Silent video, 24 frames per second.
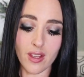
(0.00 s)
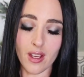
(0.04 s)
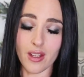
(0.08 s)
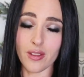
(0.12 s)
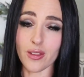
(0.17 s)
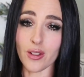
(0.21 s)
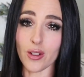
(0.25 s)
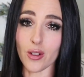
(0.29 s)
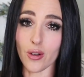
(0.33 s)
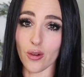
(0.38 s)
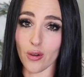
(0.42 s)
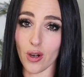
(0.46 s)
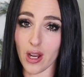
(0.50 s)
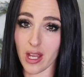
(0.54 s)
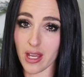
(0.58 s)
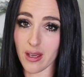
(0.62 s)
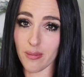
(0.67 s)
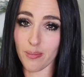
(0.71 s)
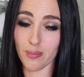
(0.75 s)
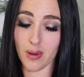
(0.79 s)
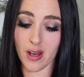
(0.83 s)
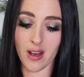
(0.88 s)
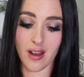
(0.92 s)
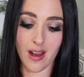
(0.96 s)
And the
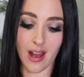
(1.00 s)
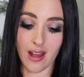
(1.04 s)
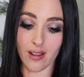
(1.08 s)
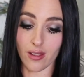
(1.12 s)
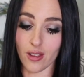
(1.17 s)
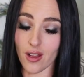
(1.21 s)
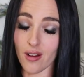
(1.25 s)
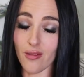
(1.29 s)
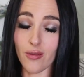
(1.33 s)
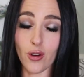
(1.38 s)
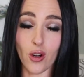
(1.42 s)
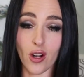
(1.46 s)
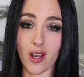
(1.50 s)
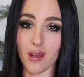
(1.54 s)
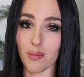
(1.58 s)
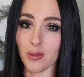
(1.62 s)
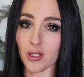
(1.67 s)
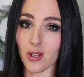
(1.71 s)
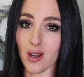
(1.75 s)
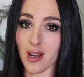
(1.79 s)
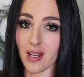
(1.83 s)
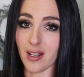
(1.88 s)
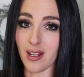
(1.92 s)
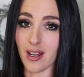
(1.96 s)
grape, I love
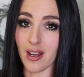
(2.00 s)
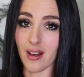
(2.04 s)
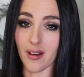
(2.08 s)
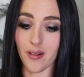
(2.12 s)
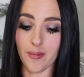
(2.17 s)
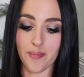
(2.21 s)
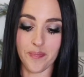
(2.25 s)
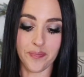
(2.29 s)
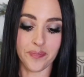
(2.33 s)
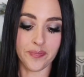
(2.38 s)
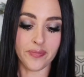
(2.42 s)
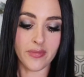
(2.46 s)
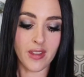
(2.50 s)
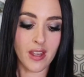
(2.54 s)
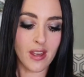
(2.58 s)
grapes right now.